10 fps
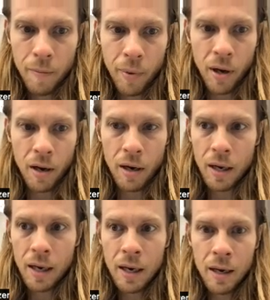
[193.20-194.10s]
But
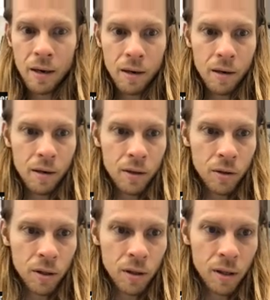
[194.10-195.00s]

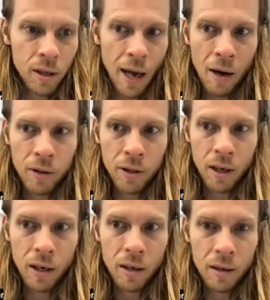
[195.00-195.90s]
so this is the
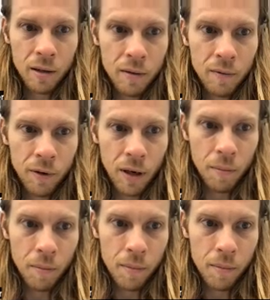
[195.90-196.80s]
outside
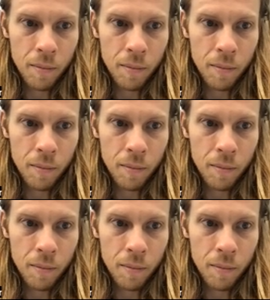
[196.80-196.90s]
frame,